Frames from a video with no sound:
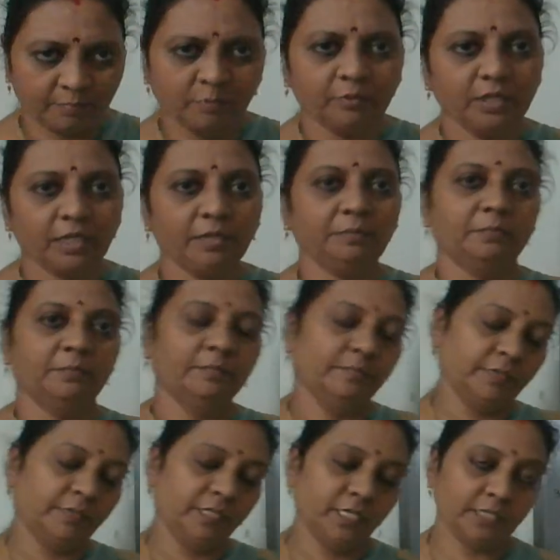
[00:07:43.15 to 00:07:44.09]
Only
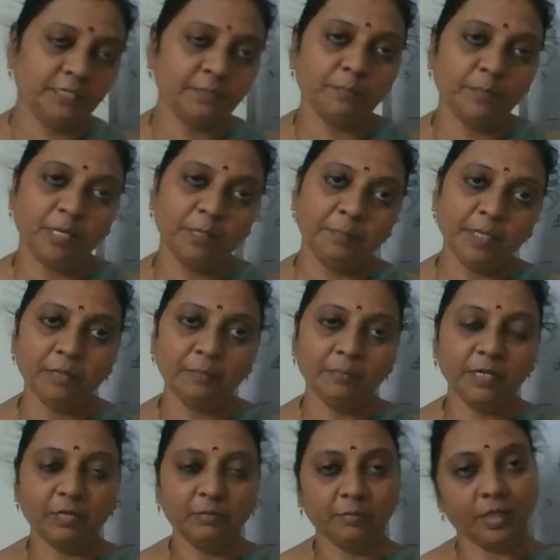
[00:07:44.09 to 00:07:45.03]
that is maybe
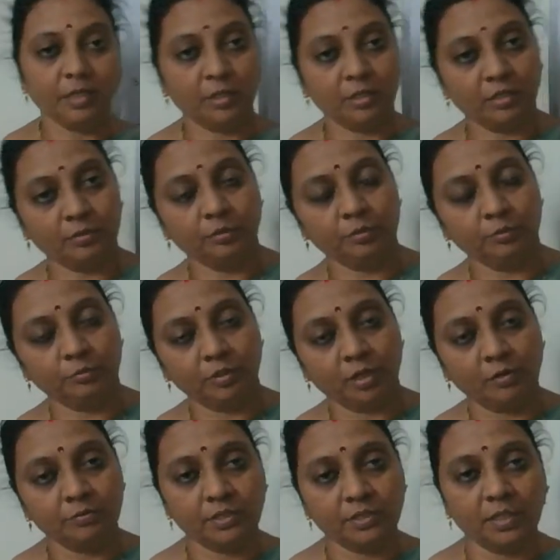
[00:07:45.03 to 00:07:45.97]
between
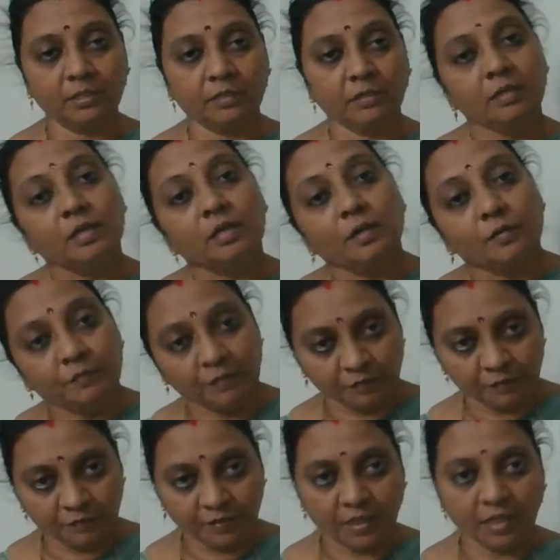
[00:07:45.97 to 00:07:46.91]

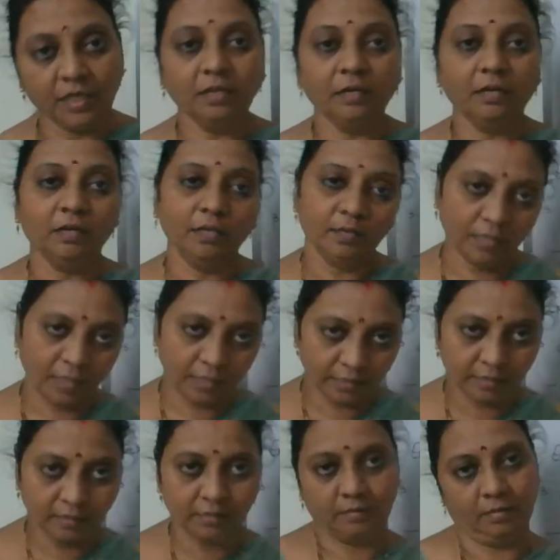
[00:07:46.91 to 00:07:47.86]
2015
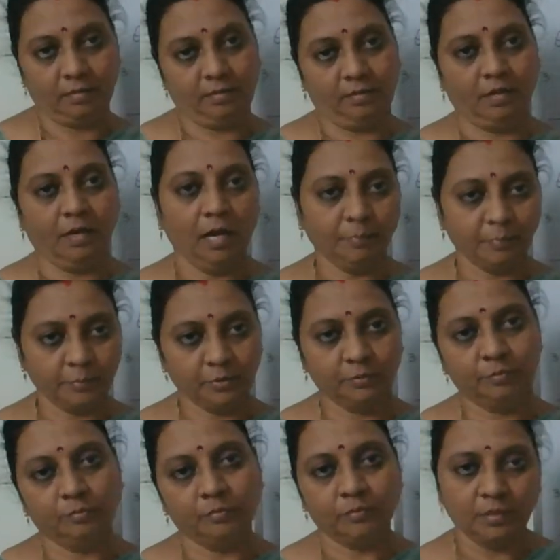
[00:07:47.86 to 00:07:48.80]
and up
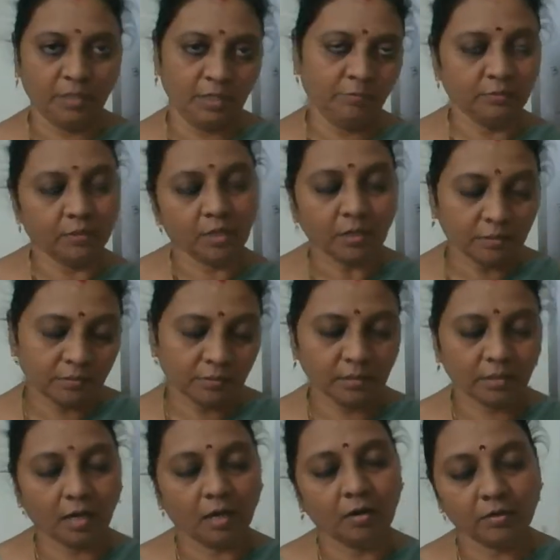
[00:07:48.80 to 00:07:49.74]
to now,
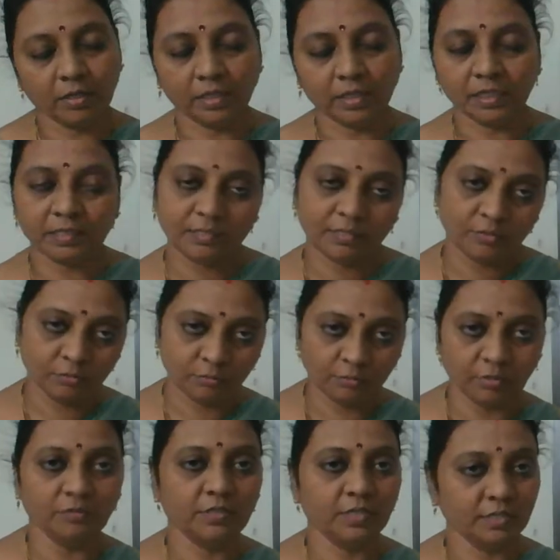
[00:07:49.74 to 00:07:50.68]
or else
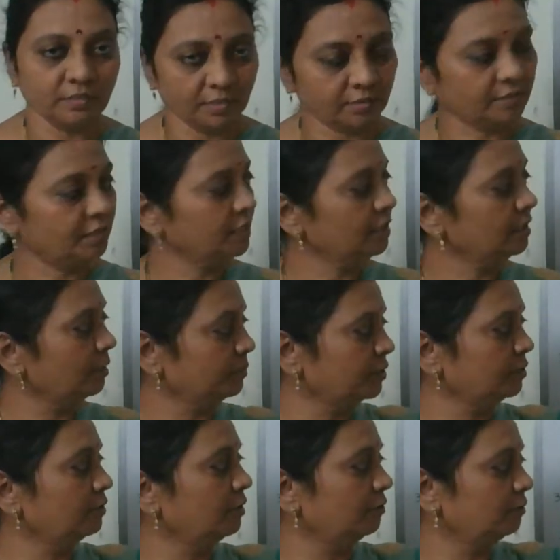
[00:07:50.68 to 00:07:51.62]
2016 up
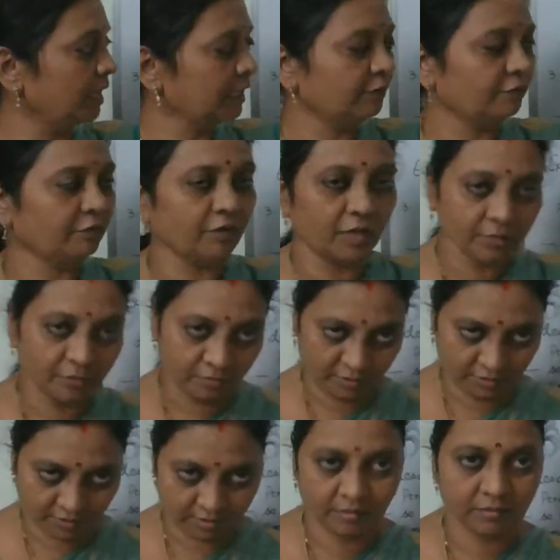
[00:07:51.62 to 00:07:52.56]
to now, like 5
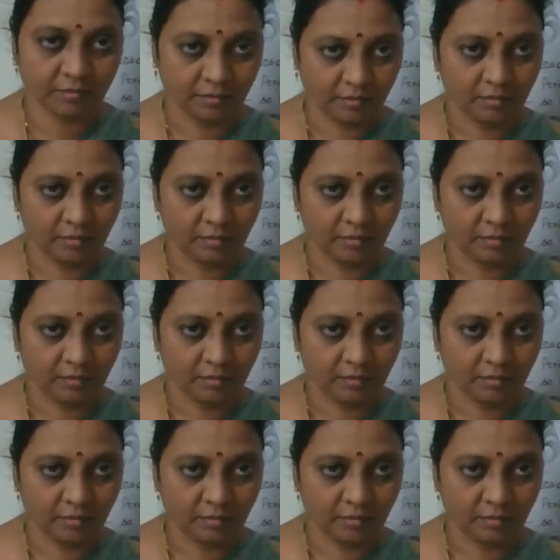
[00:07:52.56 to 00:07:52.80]
years.